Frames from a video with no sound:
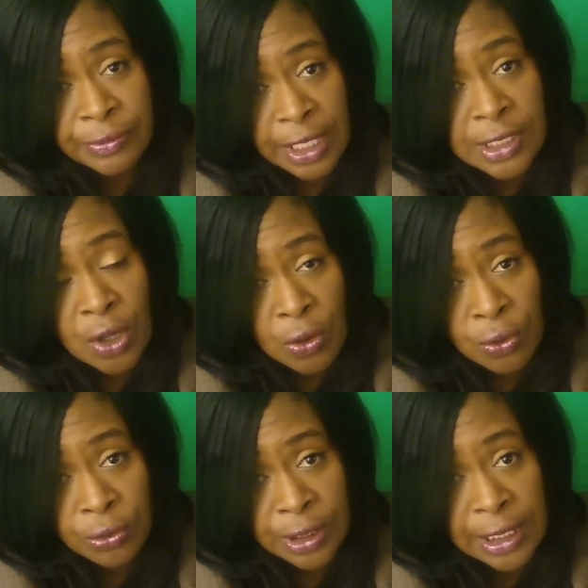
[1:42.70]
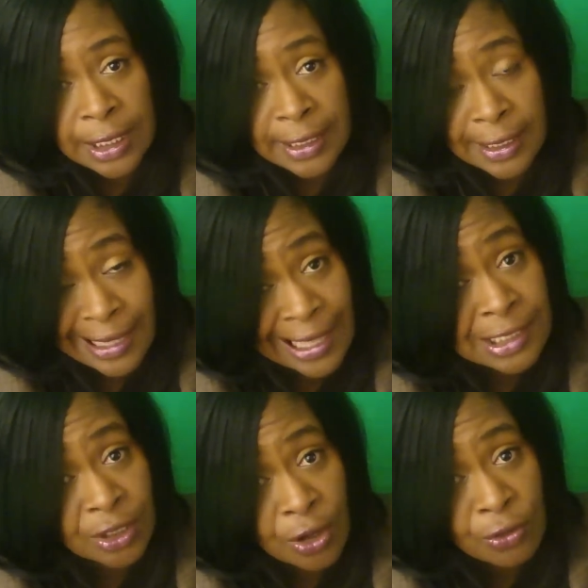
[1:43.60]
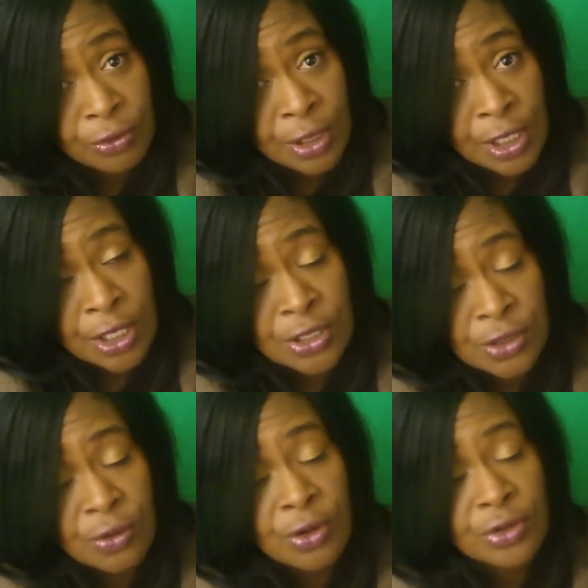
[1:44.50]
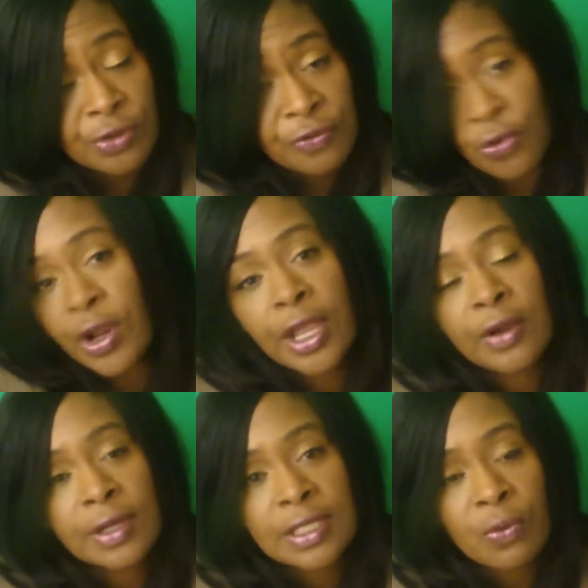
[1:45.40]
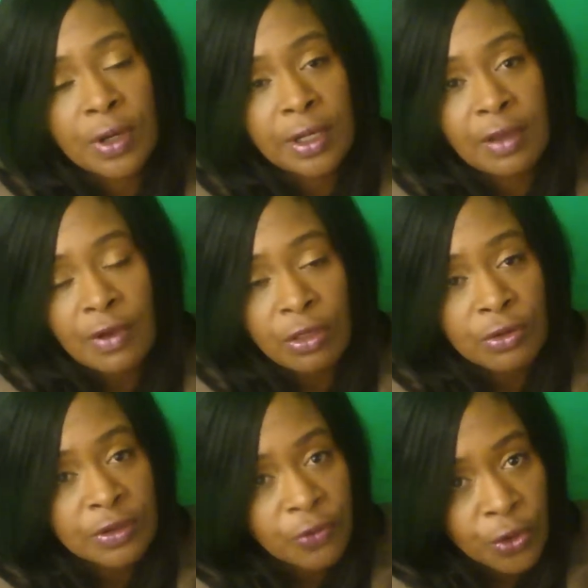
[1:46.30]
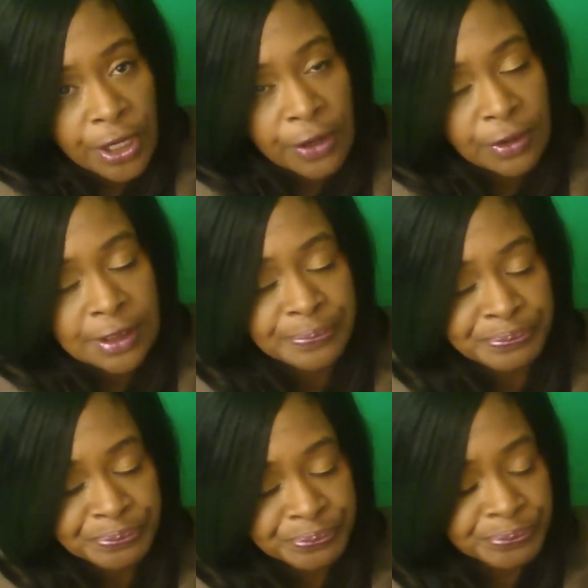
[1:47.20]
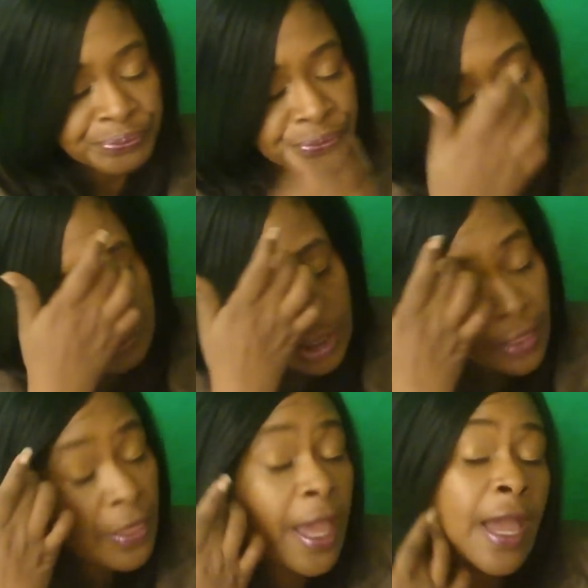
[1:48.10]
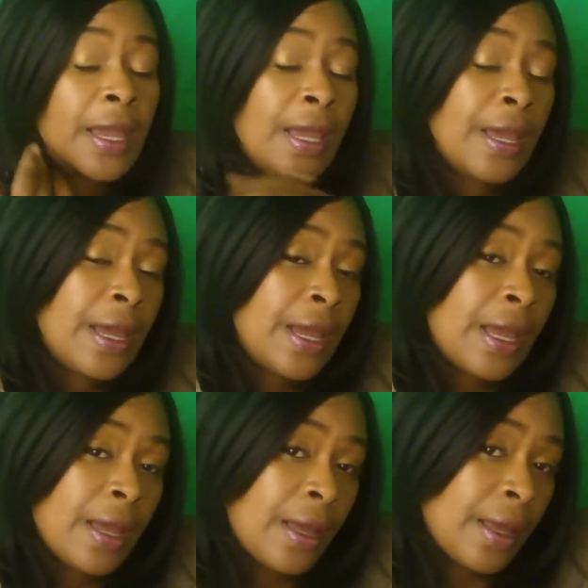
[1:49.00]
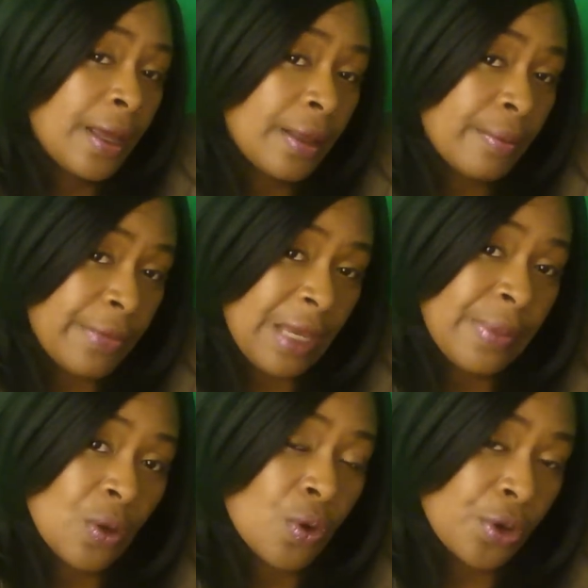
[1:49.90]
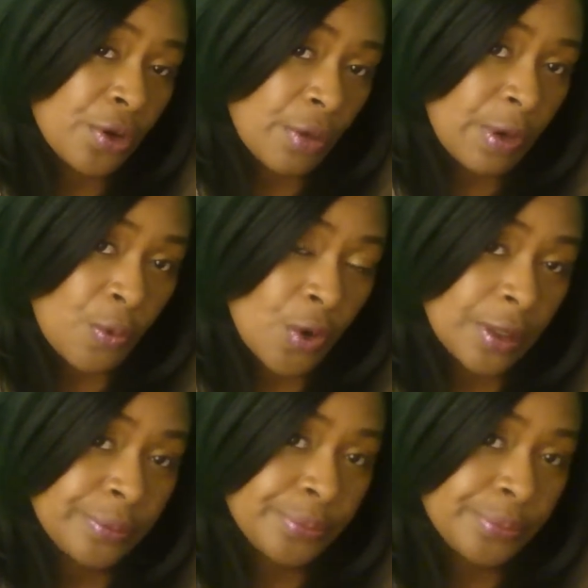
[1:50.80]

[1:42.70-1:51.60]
It's old and it has to go. So those are 4 errors. I wanted to give y'all those 4 errors that may be on your credit report.